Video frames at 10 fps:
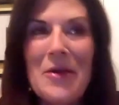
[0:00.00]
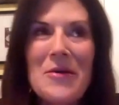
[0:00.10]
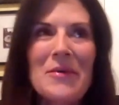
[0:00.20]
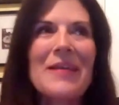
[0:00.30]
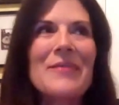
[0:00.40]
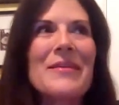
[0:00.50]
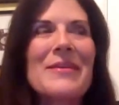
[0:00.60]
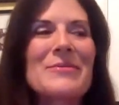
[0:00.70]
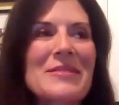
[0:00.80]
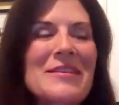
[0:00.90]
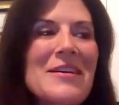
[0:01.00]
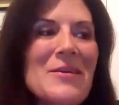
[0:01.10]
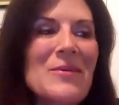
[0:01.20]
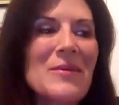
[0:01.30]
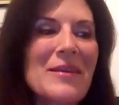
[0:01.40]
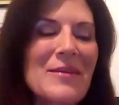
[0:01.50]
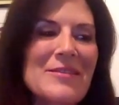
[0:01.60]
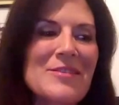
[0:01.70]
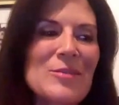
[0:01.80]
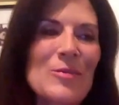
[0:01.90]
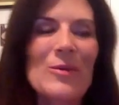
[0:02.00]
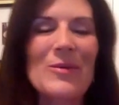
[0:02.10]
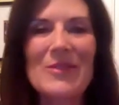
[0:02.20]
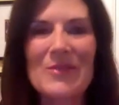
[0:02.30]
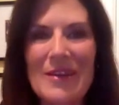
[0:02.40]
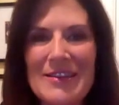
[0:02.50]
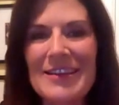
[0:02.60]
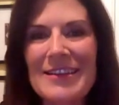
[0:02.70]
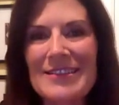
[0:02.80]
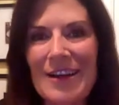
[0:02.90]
when he won the Super Bowl with the Redskins.